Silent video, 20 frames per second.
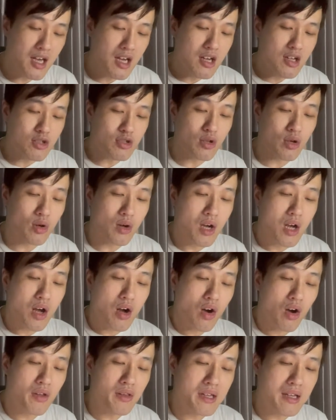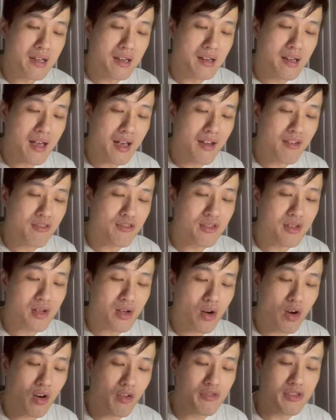So on the left
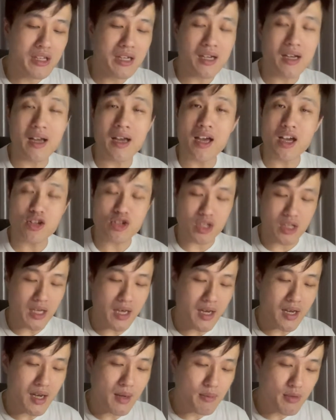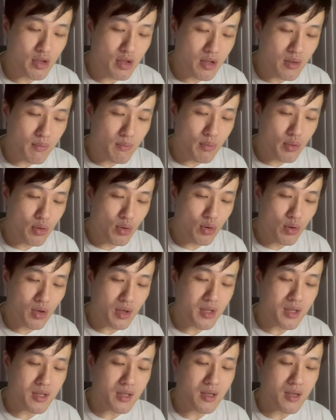of the hashtag, I'm going to put